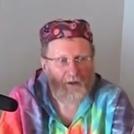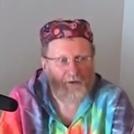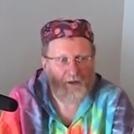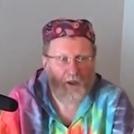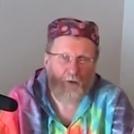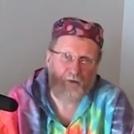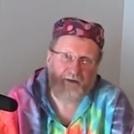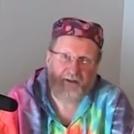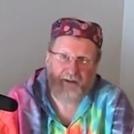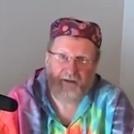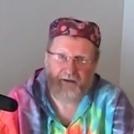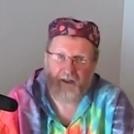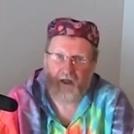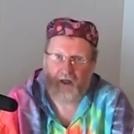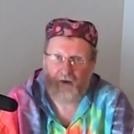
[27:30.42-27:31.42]
now I will lay
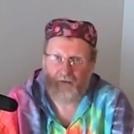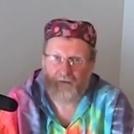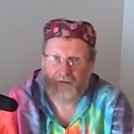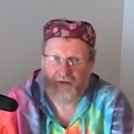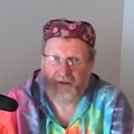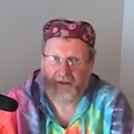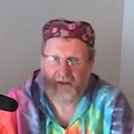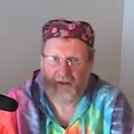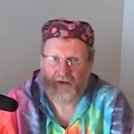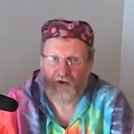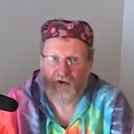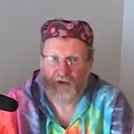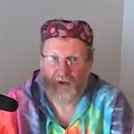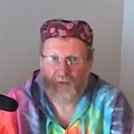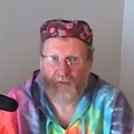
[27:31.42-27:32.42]
down and
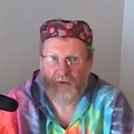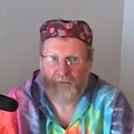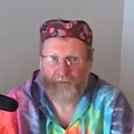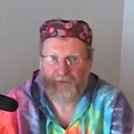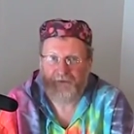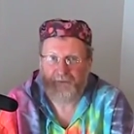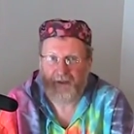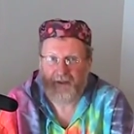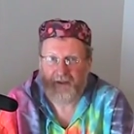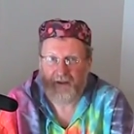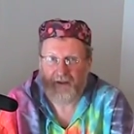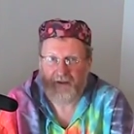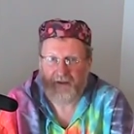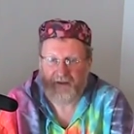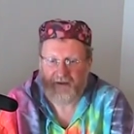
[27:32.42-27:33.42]
Jim will put my,
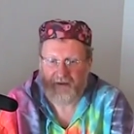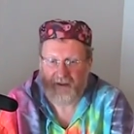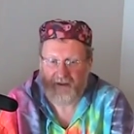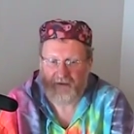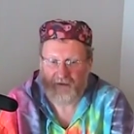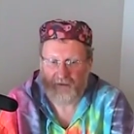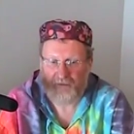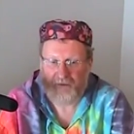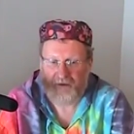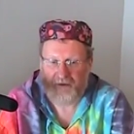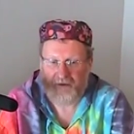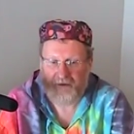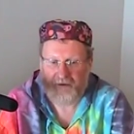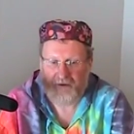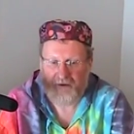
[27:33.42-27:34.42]
uh, his hands on
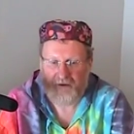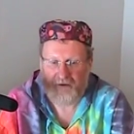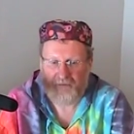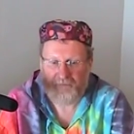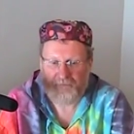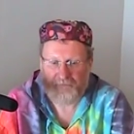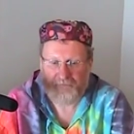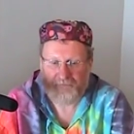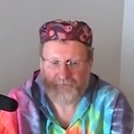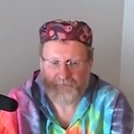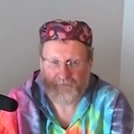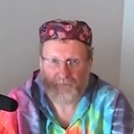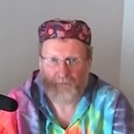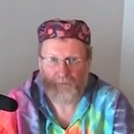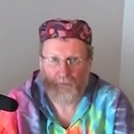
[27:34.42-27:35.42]
my, uh,
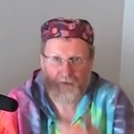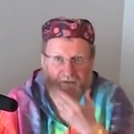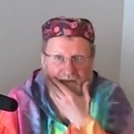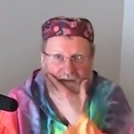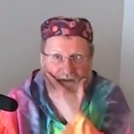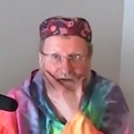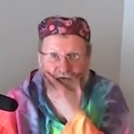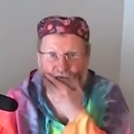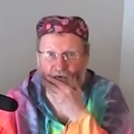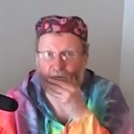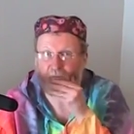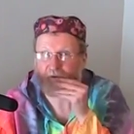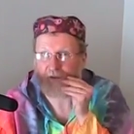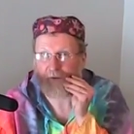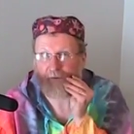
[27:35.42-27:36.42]
mostly I need
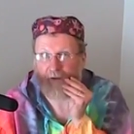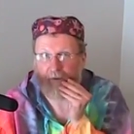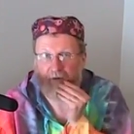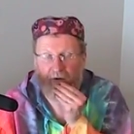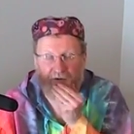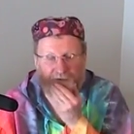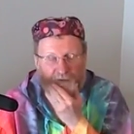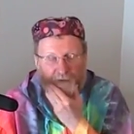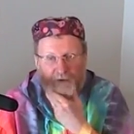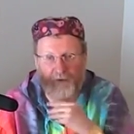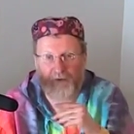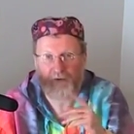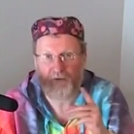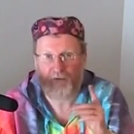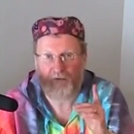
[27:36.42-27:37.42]
treatment in my mouth, so he
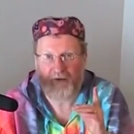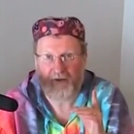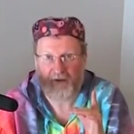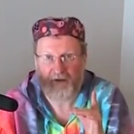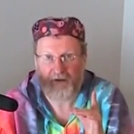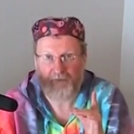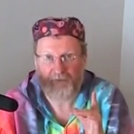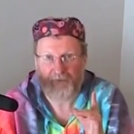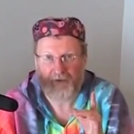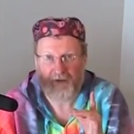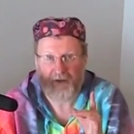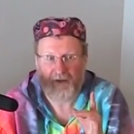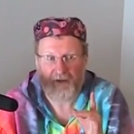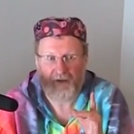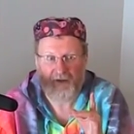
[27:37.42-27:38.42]
will do Reiki.
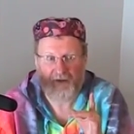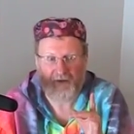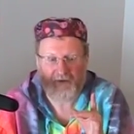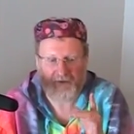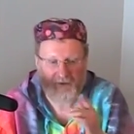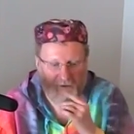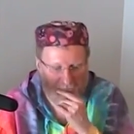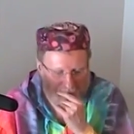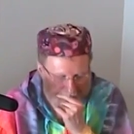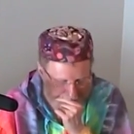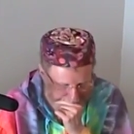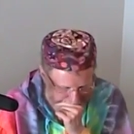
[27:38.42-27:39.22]
And uh,